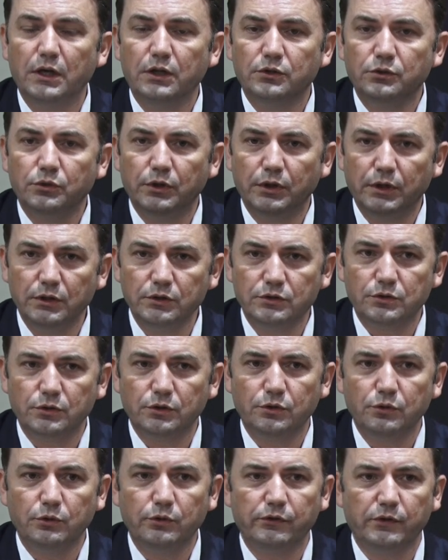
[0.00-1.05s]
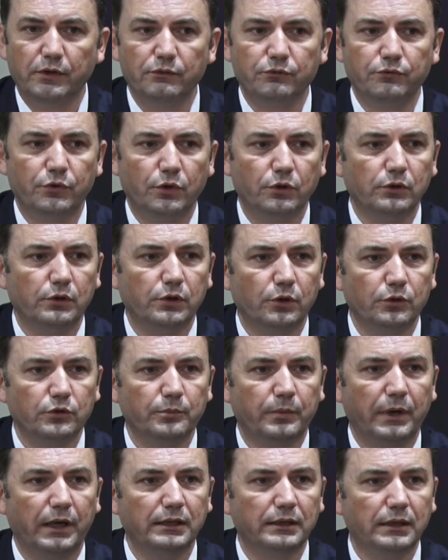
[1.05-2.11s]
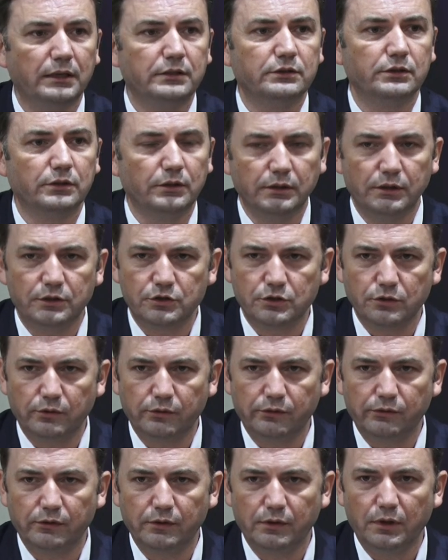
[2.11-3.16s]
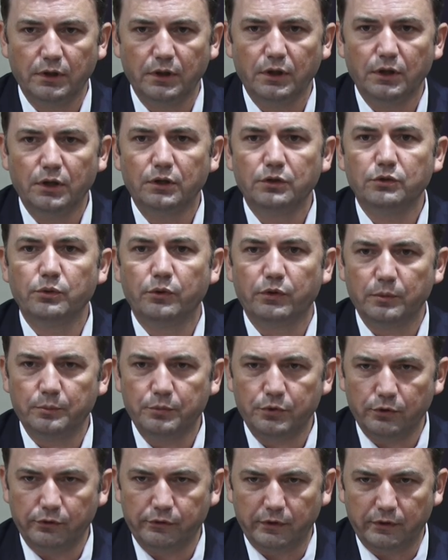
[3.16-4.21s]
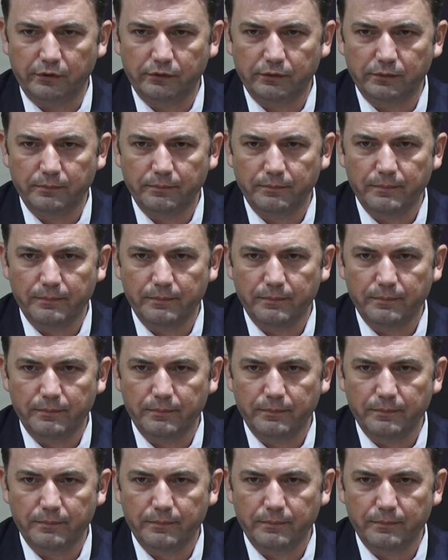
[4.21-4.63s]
to introduce and front-load bilateral issues to the process.